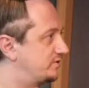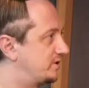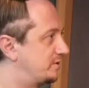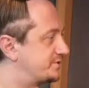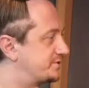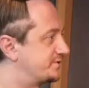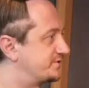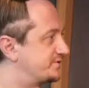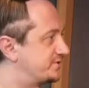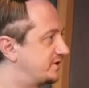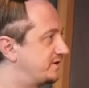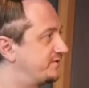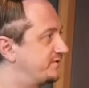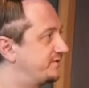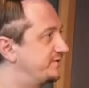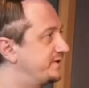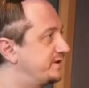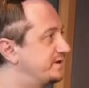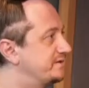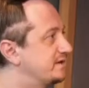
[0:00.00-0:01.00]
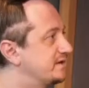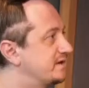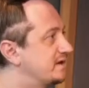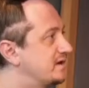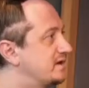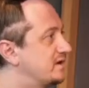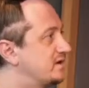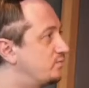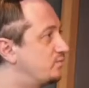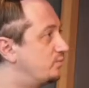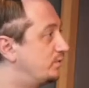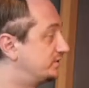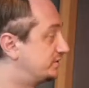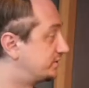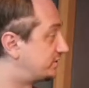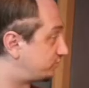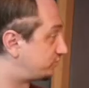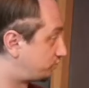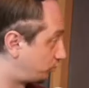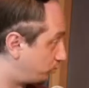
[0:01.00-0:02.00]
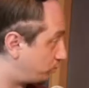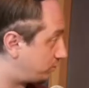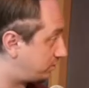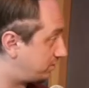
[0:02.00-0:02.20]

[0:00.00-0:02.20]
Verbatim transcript: and stuff, and then we did a tour